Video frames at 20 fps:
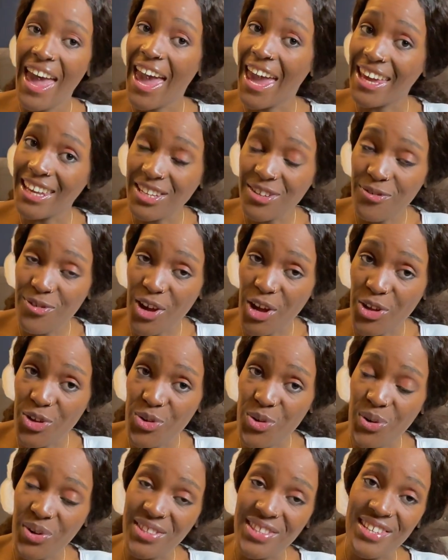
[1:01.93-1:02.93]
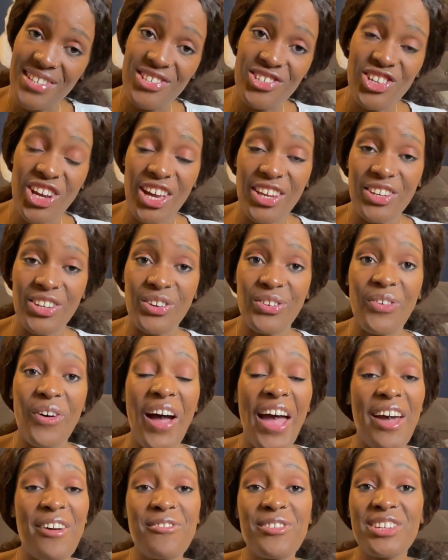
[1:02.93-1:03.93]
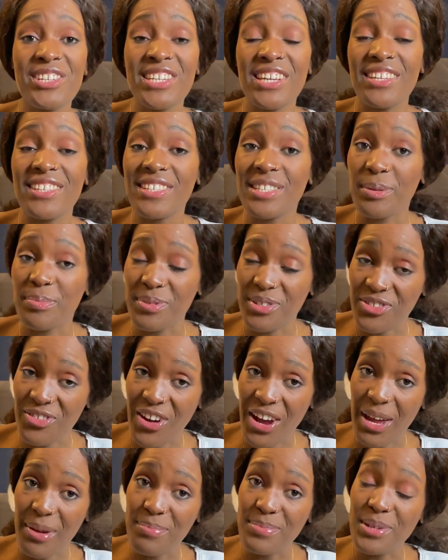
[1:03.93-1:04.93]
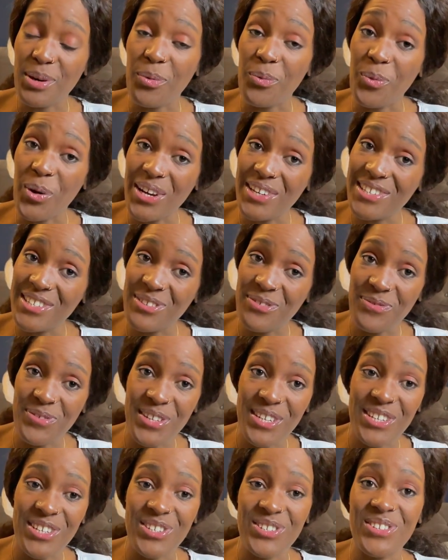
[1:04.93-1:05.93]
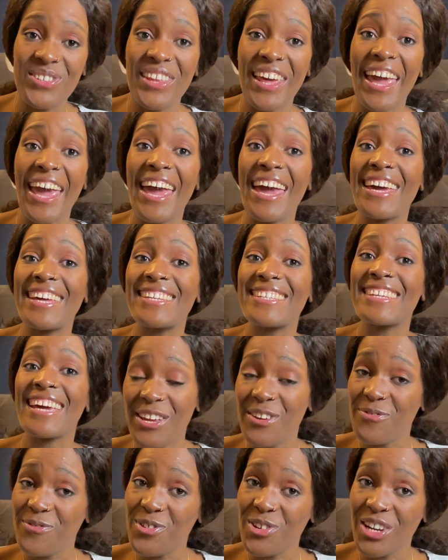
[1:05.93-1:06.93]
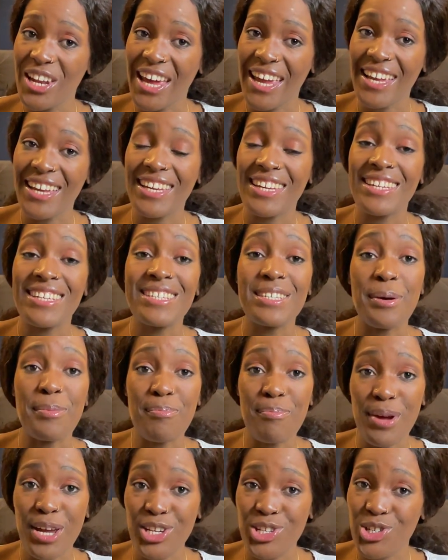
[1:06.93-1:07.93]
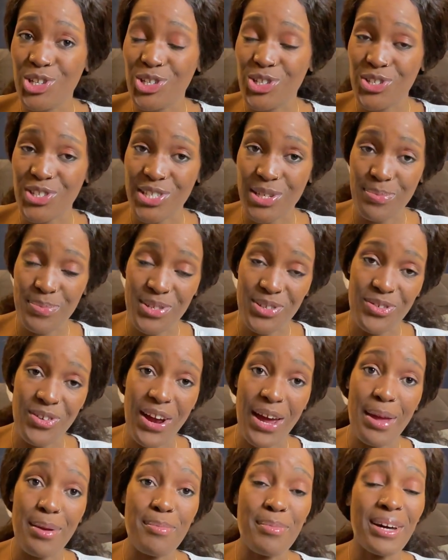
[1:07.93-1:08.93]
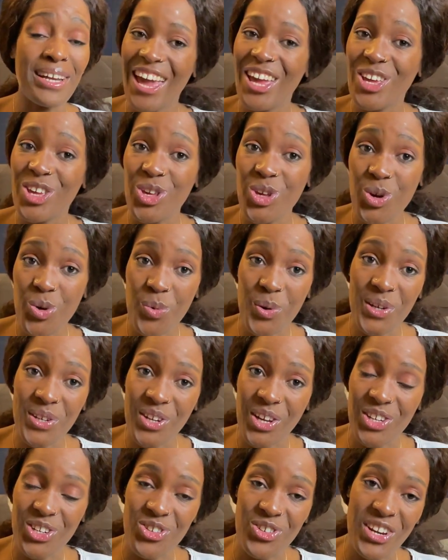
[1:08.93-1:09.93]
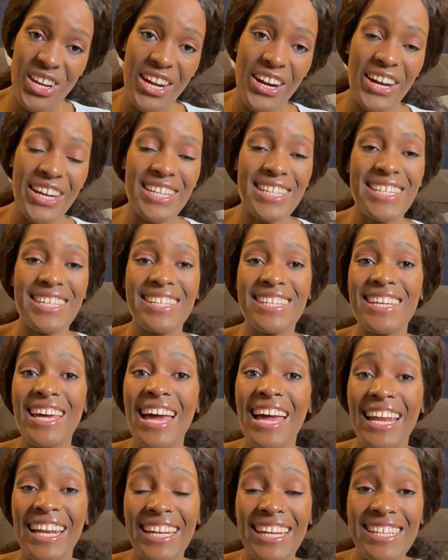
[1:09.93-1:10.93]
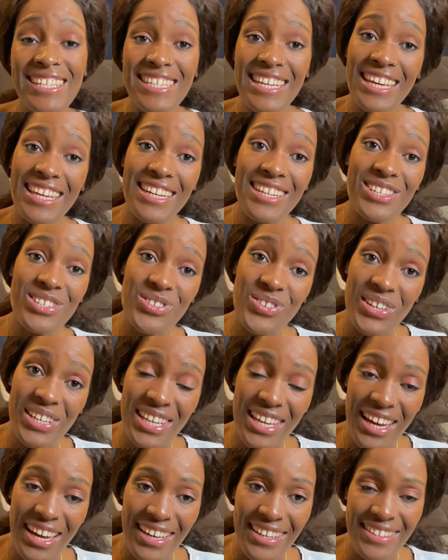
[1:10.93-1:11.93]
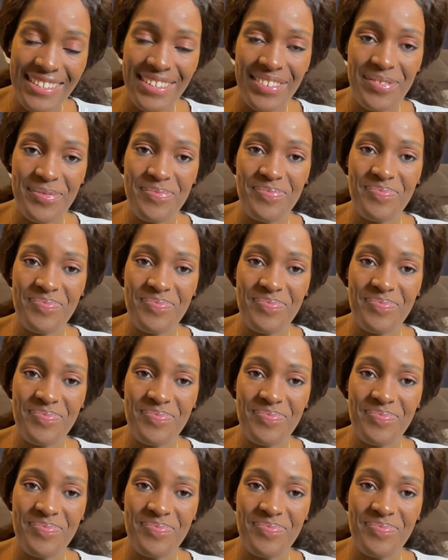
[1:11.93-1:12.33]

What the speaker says: And if you're new on this channel, haven't yet subscribed, watch the video to the end. If you like it, make sure to subscribe. You will not regret it. Let's get into it, guys.